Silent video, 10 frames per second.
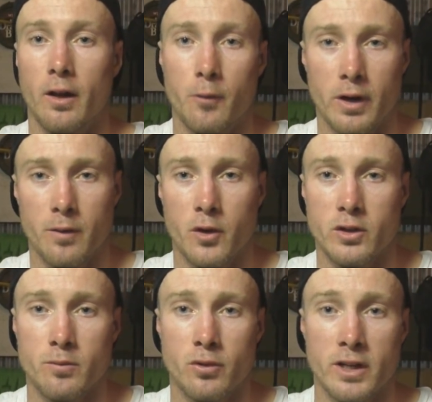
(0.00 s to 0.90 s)
one of the
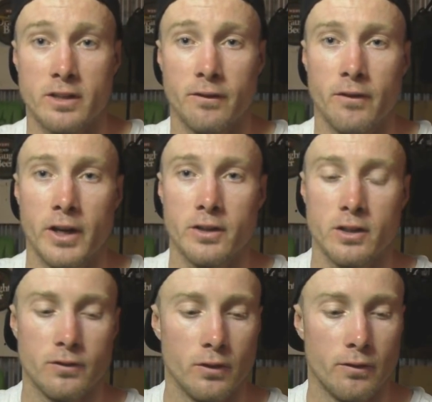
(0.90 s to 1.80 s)
most impressive
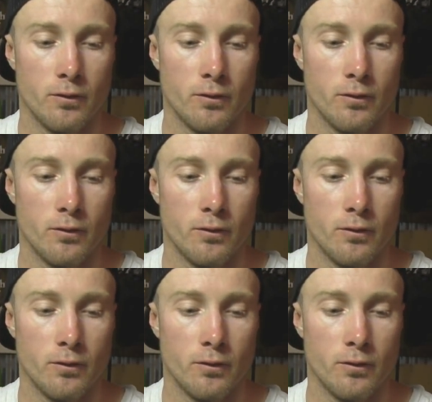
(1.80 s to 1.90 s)
features for the